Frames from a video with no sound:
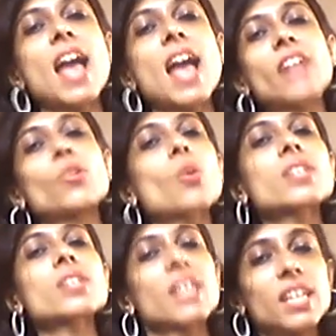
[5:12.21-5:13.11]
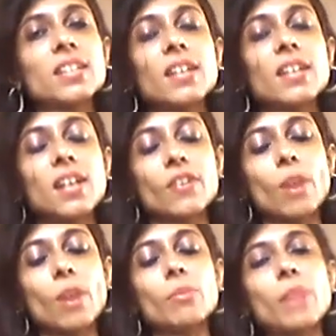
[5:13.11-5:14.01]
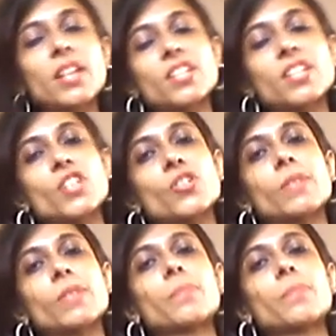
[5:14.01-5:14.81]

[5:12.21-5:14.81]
and not in a rubber plantation.